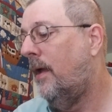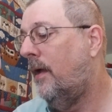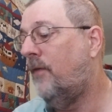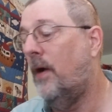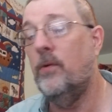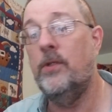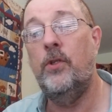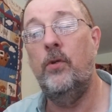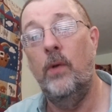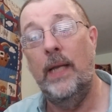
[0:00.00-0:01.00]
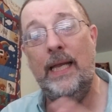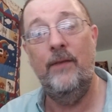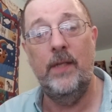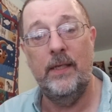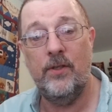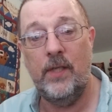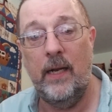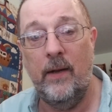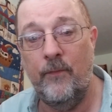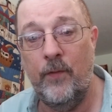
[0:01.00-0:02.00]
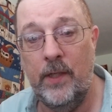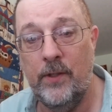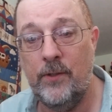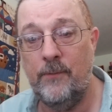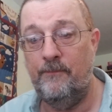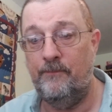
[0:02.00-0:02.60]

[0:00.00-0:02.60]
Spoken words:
If I was to leave this set up for this